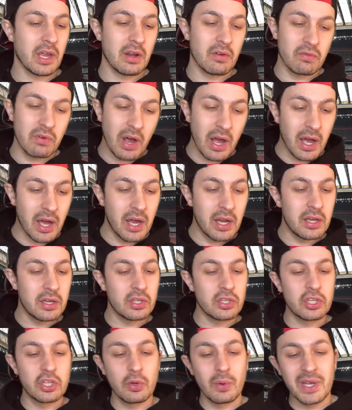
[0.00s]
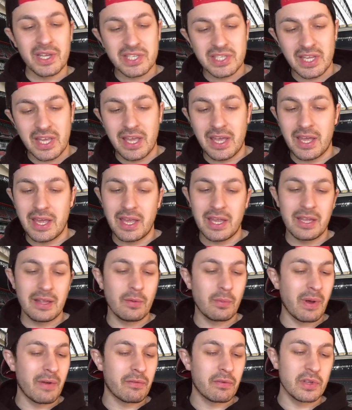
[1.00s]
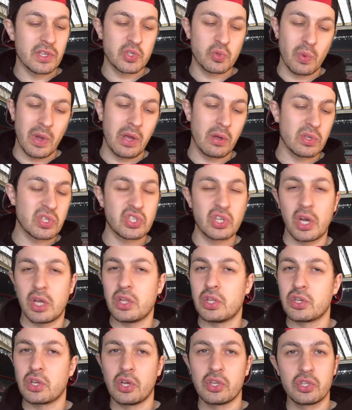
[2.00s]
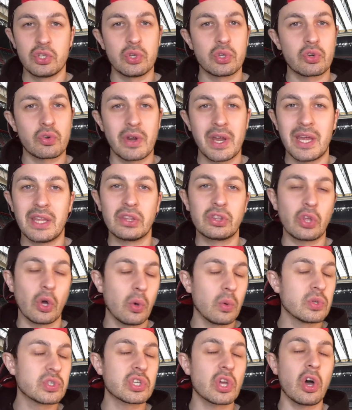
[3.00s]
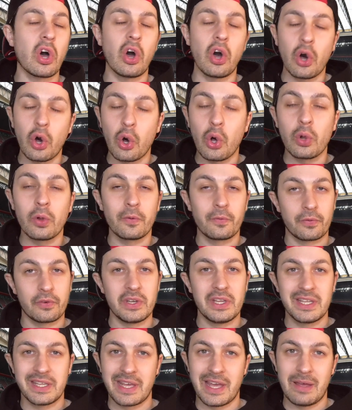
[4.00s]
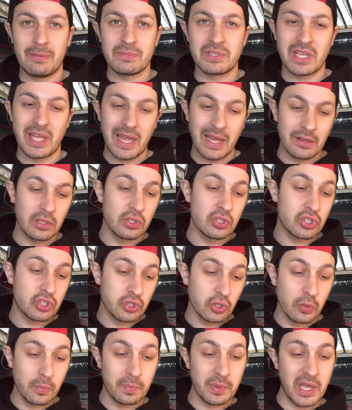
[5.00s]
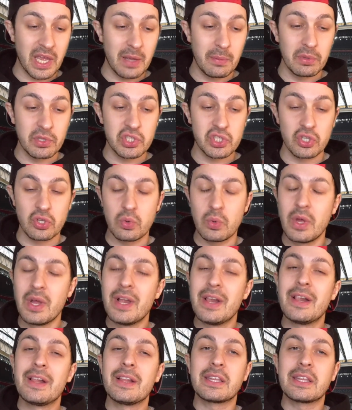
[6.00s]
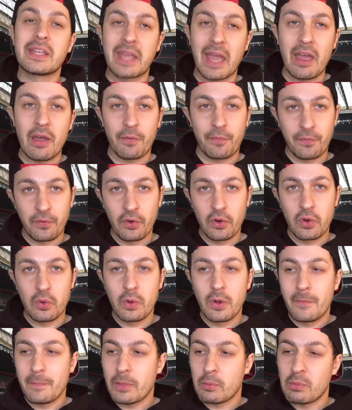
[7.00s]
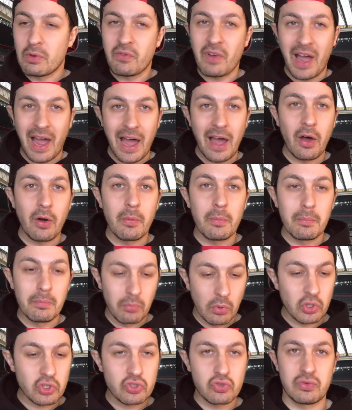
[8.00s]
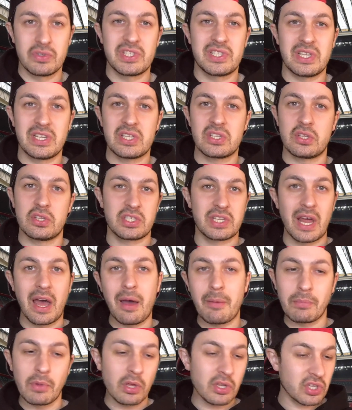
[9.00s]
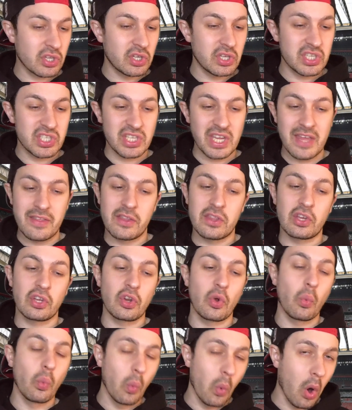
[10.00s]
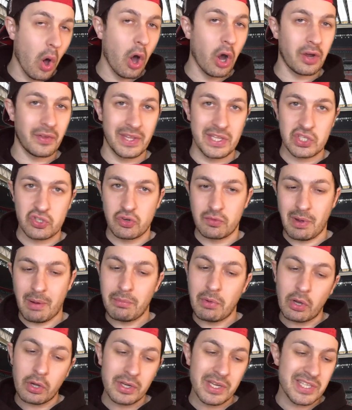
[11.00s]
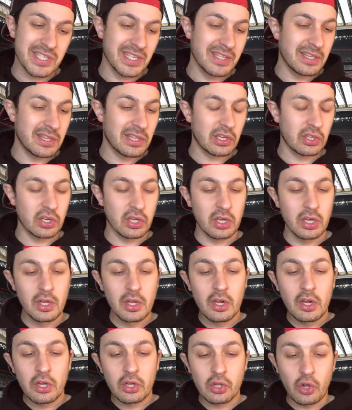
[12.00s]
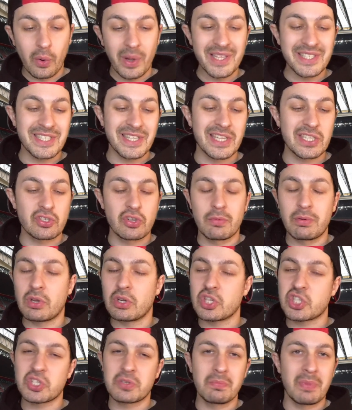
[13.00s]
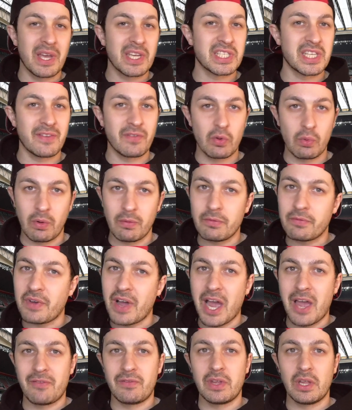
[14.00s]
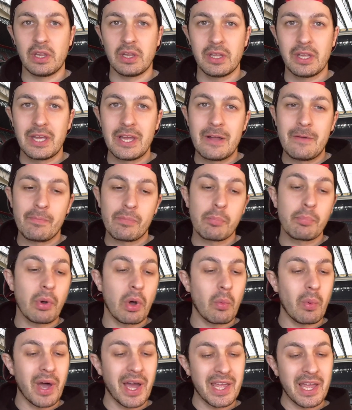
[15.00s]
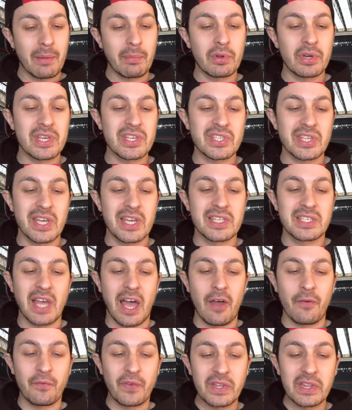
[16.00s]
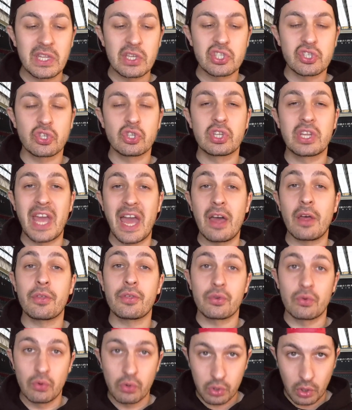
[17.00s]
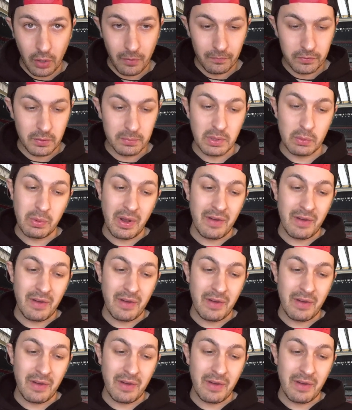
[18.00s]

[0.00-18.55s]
Iran, USA, whether it's Wales, Scotland or Ukraine, those are all 3 games that England should be able to get through without much resistance. Now, I'm not going to say that they're going to walk this group. I'm not going to say that they're going to go into this group and going to smash everyone 5-0. But what I am going to say is that I think they should get through comfortably.